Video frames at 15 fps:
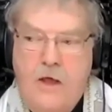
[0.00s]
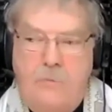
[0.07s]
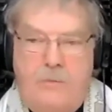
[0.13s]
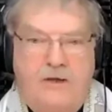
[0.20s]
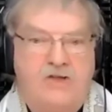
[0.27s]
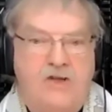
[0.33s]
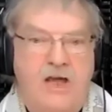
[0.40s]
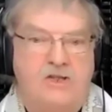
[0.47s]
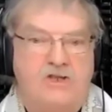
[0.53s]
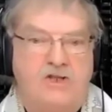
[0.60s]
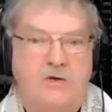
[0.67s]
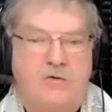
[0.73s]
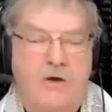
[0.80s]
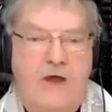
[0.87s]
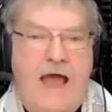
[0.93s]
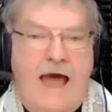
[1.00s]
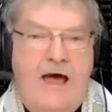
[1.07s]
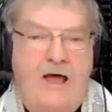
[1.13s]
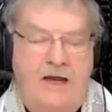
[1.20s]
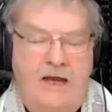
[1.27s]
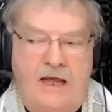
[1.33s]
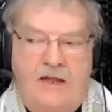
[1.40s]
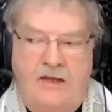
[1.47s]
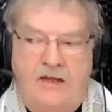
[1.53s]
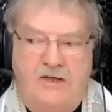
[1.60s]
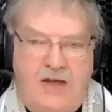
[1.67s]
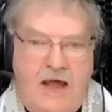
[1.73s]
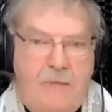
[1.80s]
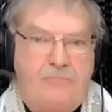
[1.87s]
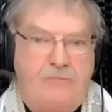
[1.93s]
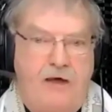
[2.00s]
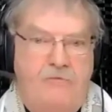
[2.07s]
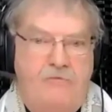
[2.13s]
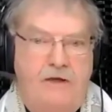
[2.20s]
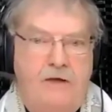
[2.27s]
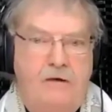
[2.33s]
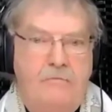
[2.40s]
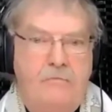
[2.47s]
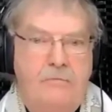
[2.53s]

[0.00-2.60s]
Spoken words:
but teach the reality and the depth of it,